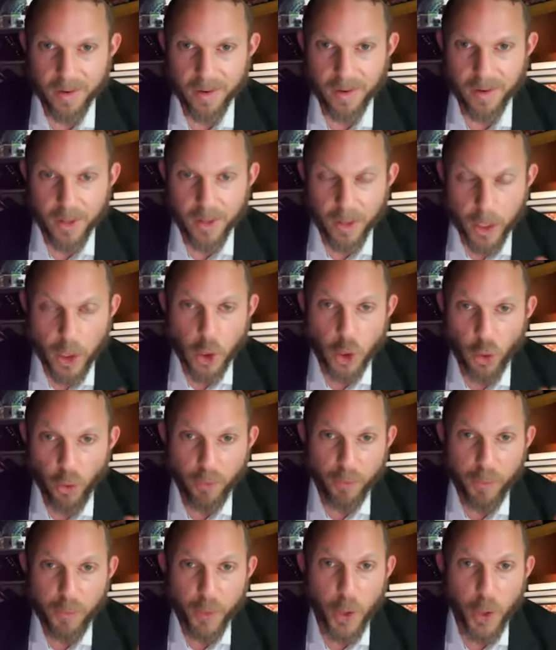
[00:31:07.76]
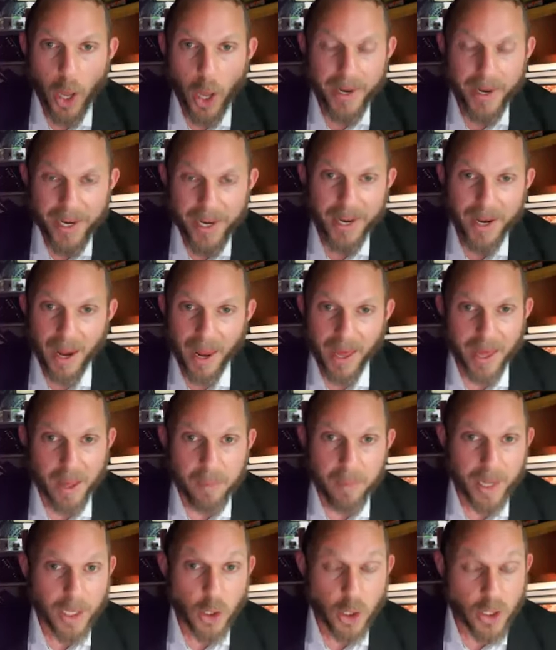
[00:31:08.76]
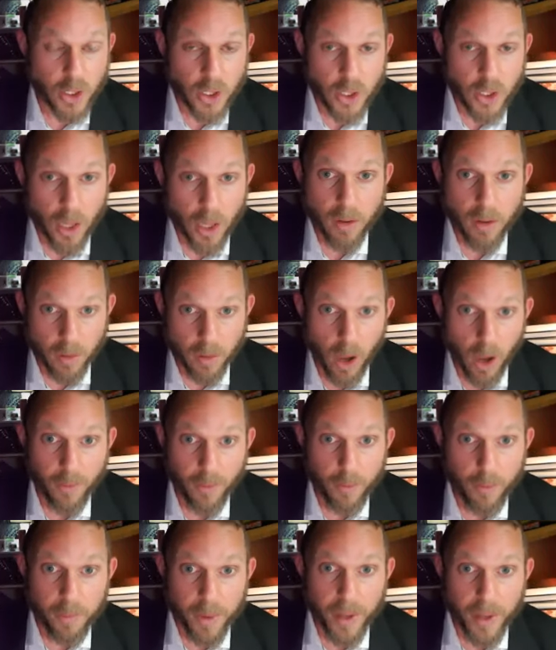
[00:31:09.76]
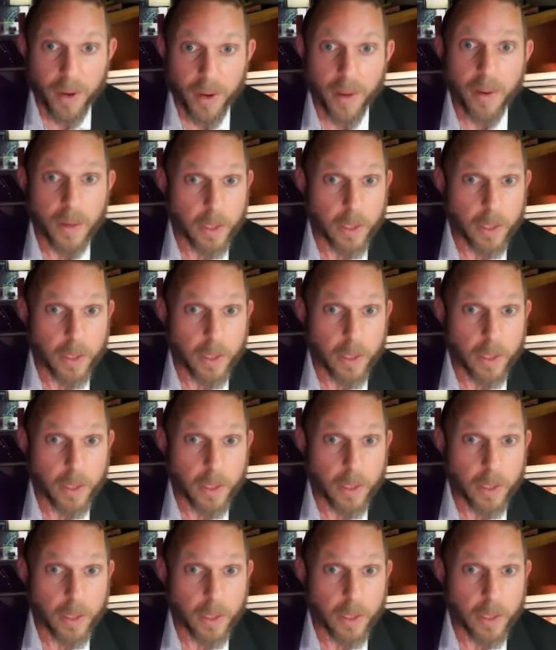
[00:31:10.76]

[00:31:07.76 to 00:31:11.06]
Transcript: The tshuva for not eating like a mensch is not, God forbid,